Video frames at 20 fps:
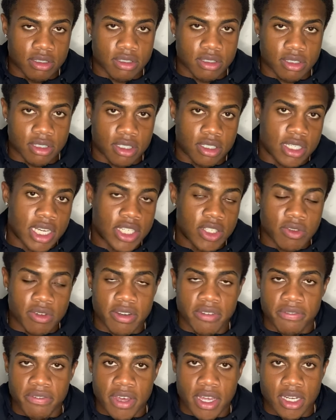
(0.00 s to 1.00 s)

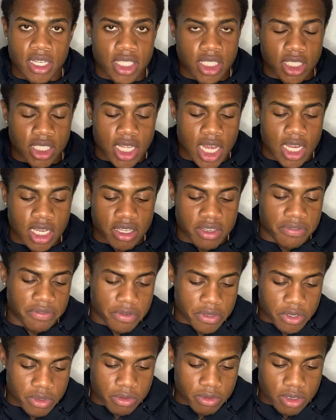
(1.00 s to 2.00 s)
Saturated fat is not good for
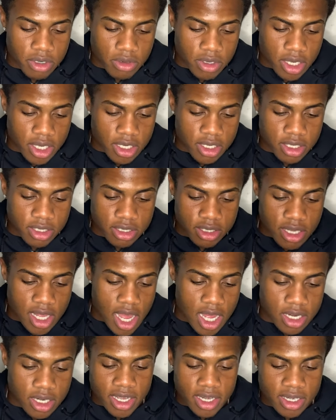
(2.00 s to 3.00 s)
you, okay? It's not.